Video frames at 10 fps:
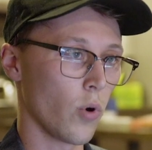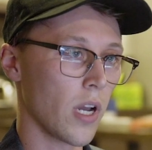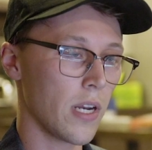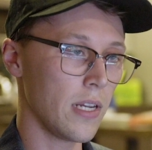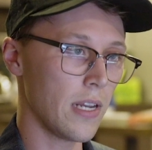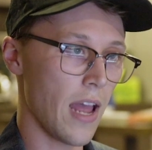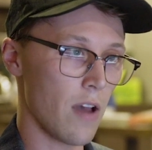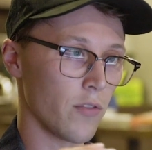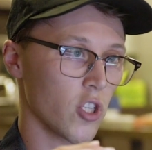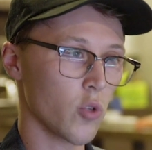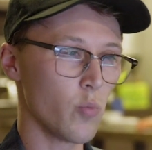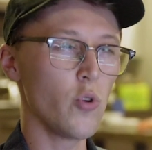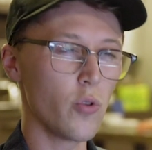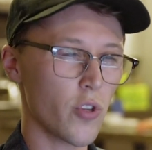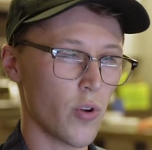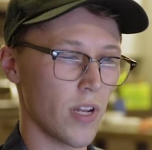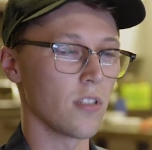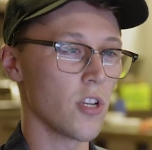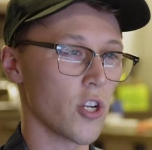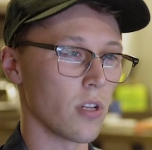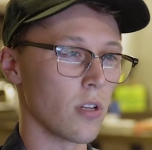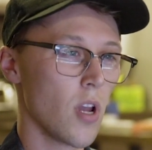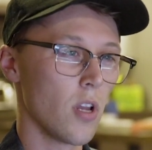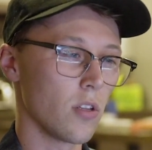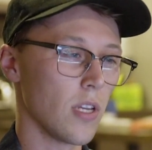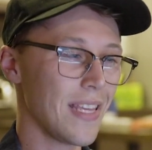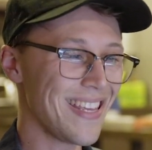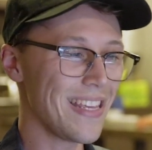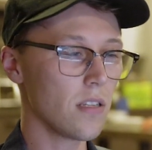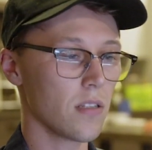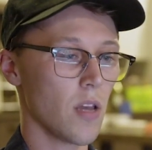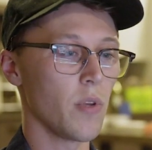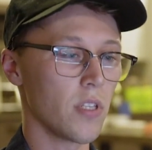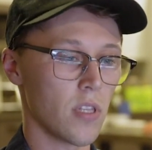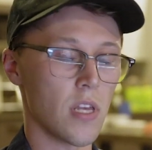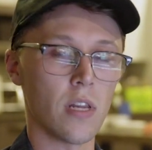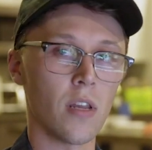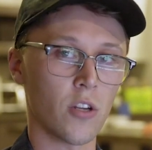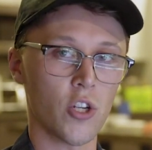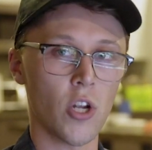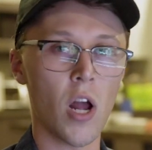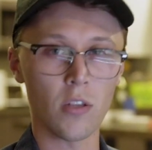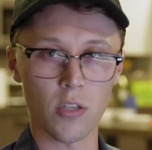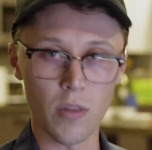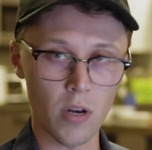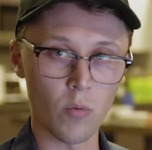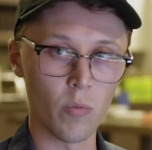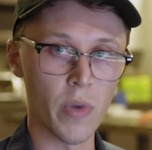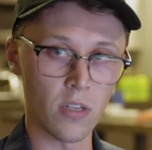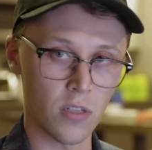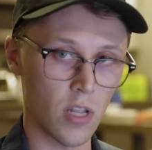we're gonna need to have a smooth transition to ease them into that next shot so that it will make